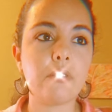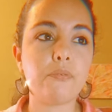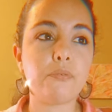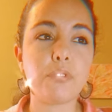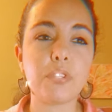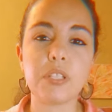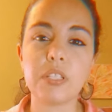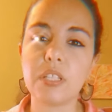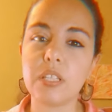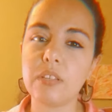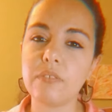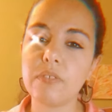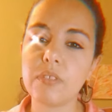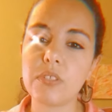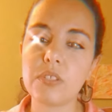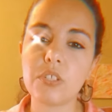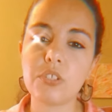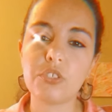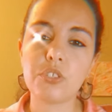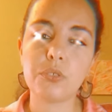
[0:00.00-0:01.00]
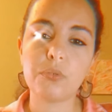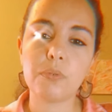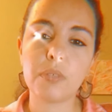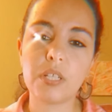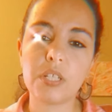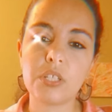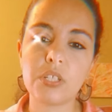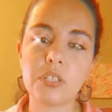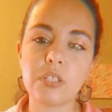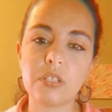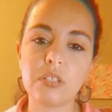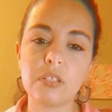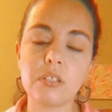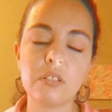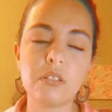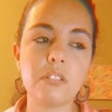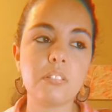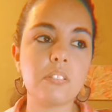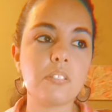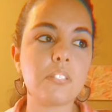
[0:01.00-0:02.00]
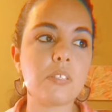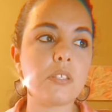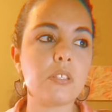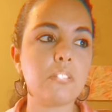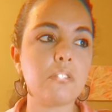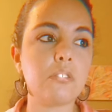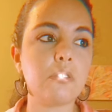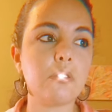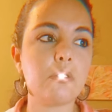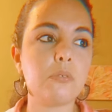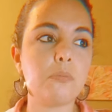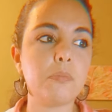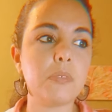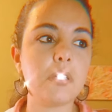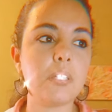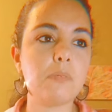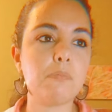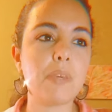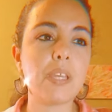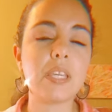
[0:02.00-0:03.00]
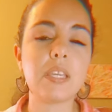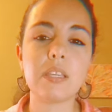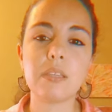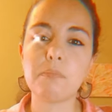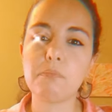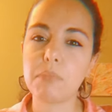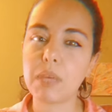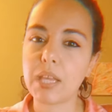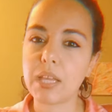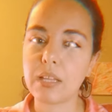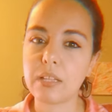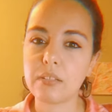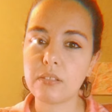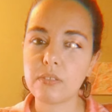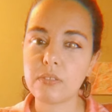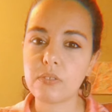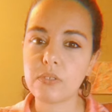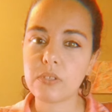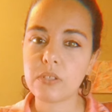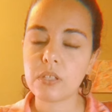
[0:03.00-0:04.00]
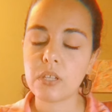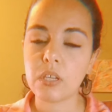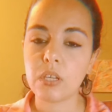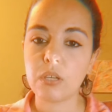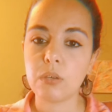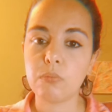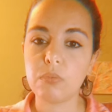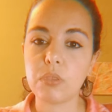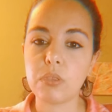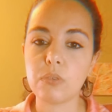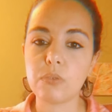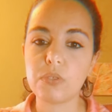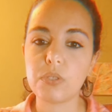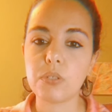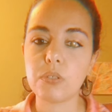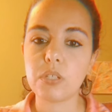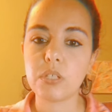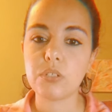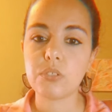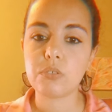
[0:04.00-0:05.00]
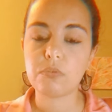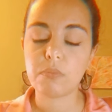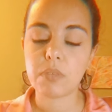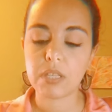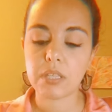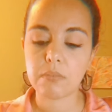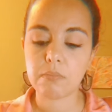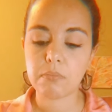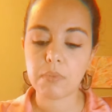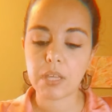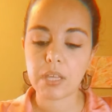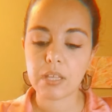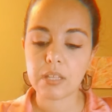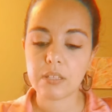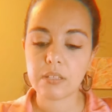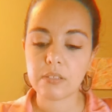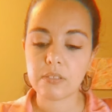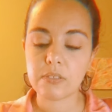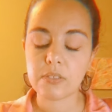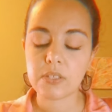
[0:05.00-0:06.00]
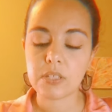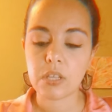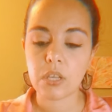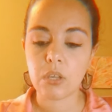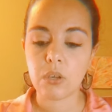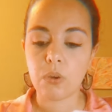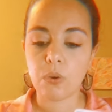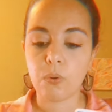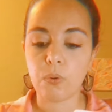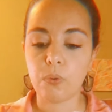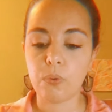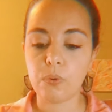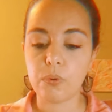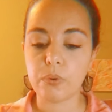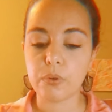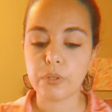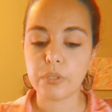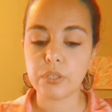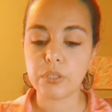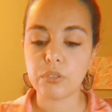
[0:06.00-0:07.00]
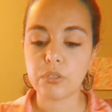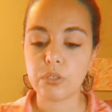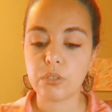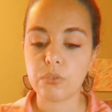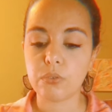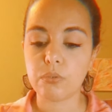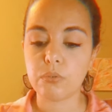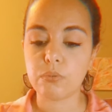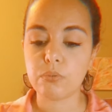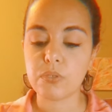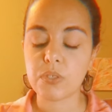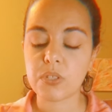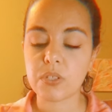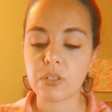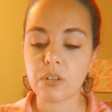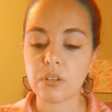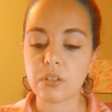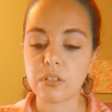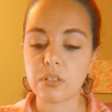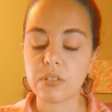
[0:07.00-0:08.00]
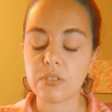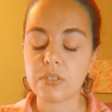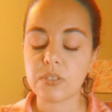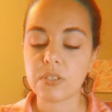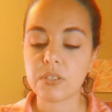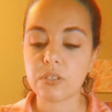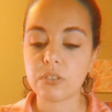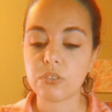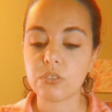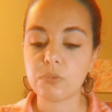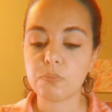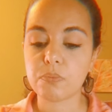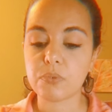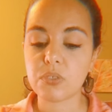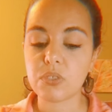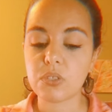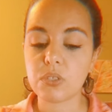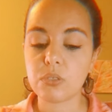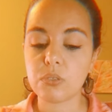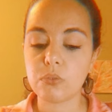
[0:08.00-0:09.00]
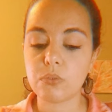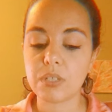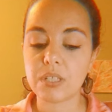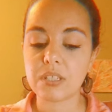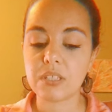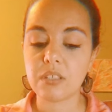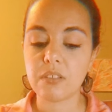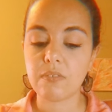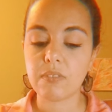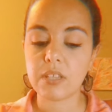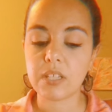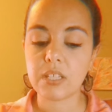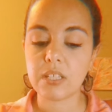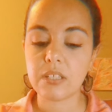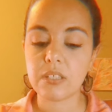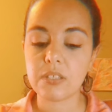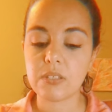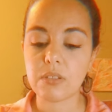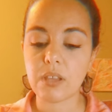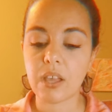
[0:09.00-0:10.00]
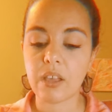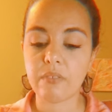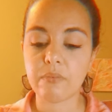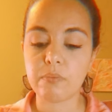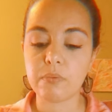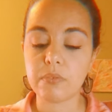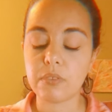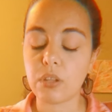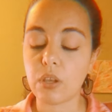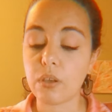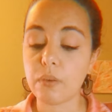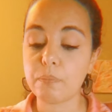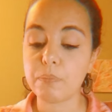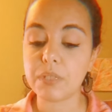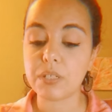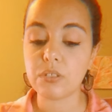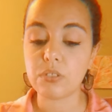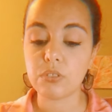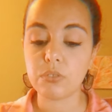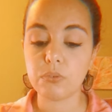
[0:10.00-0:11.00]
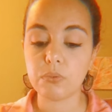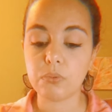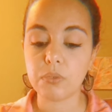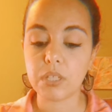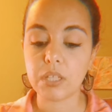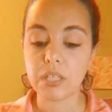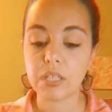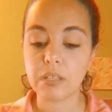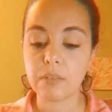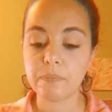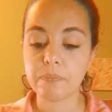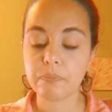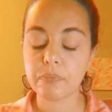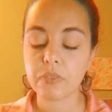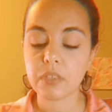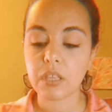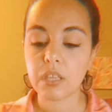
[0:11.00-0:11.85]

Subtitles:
forgiving situations, you know, making amends with those you need to make amends, or, you know, start to pursue activities you have not been doing.